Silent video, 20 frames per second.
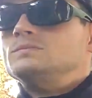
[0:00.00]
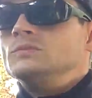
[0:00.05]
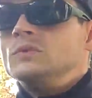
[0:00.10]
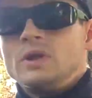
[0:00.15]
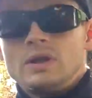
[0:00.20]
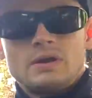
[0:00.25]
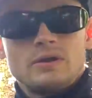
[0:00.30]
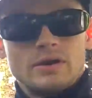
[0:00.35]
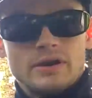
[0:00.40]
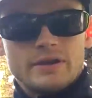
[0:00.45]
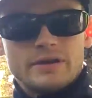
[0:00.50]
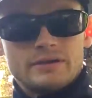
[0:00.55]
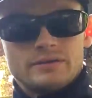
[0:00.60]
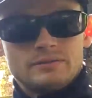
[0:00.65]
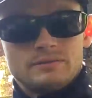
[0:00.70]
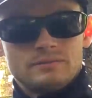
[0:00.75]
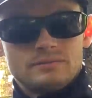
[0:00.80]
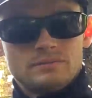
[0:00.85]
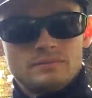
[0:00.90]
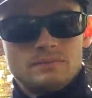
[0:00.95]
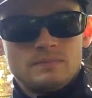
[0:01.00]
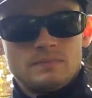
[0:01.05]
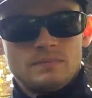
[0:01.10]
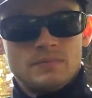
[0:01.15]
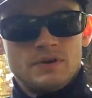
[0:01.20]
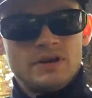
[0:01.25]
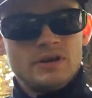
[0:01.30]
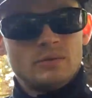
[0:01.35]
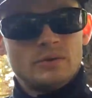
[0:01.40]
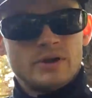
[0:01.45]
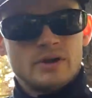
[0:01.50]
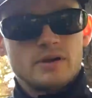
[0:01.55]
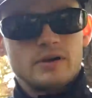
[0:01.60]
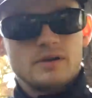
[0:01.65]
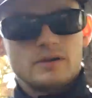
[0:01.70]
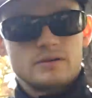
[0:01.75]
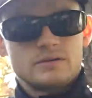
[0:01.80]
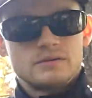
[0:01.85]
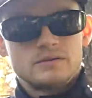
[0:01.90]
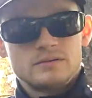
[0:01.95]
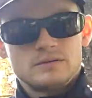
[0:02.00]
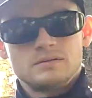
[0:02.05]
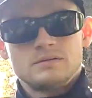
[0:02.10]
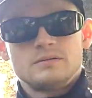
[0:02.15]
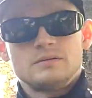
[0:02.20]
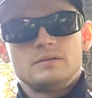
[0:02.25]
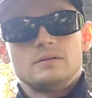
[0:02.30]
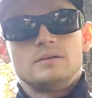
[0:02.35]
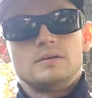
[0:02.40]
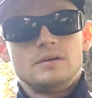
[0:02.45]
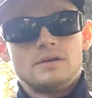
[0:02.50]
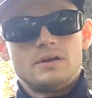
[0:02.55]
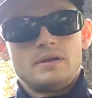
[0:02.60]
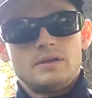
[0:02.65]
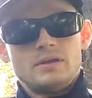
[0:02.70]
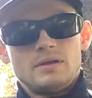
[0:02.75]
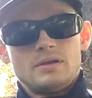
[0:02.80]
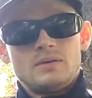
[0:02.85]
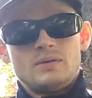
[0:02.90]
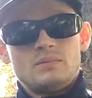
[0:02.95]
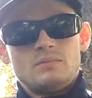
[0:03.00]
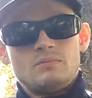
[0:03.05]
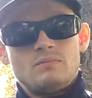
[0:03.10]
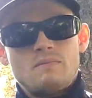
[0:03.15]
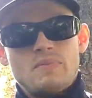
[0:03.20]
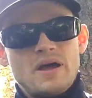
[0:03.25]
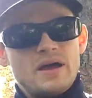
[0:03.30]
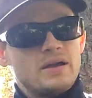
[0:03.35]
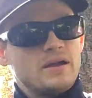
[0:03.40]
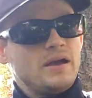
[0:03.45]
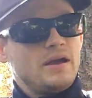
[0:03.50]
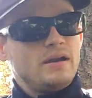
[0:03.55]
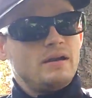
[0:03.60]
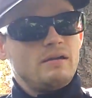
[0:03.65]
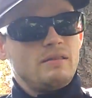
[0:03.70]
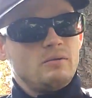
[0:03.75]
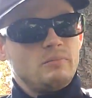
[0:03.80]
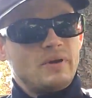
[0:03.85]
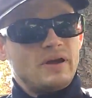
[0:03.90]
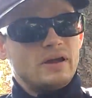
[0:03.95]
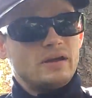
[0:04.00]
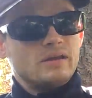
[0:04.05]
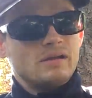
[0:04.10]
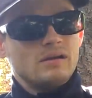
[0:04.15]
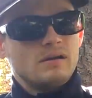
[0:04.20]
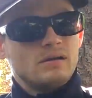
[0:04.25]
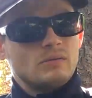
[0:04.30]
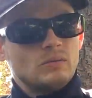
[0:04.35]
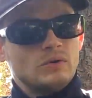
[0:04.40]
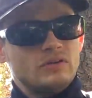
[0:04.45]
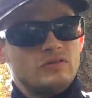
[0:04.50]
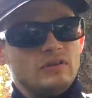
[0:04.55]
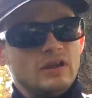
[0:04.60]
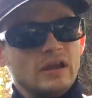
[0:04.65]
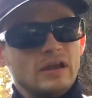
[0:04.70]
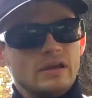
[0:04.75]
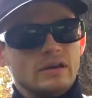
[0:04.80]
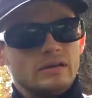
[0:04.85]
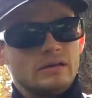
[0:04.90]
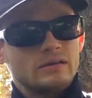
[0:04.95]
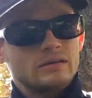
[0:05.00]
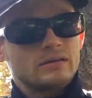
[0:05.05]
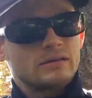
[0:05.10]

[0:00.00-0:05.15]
Alright, here we are, back at it in the backyard once again.